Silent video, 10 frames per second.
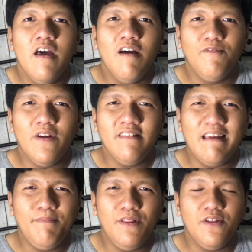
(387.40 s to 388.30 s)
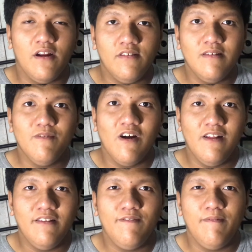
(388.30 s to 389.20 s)
For example, there are some
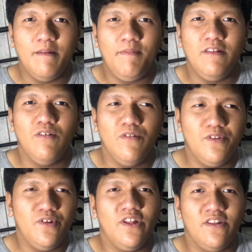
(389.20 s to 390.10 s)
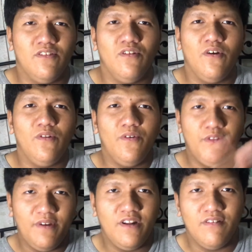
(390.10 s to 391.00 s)
colors from the Beats Solo 2 that the Solo
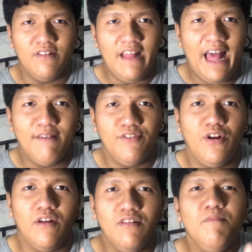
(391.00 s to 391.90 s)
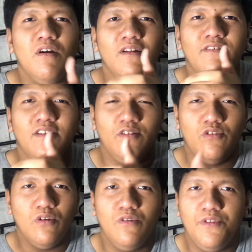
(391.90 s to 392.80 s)
3 doesn't have. There are some colors that the
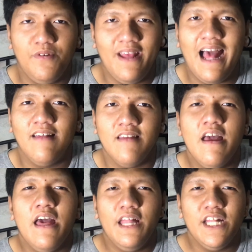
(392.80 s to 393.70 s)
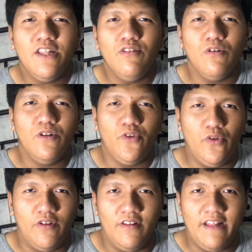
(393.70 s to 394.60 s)
Solo 3 has that the Solo 2
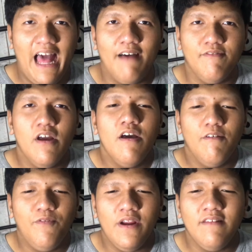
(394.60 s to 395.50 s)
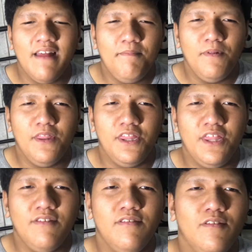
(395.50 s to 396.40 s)
doesn't have. For example,
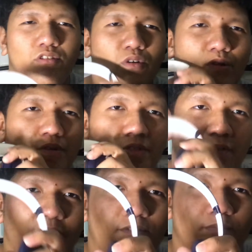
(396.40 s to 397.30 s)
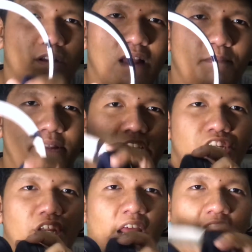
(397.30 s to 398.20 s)
this is the Solo 3 from the Club
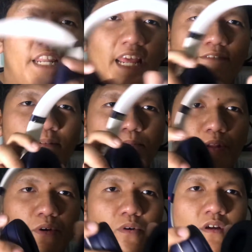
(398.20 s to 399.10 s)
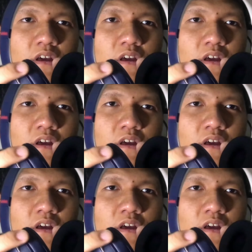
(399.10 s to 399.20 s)
Edition in navy blue.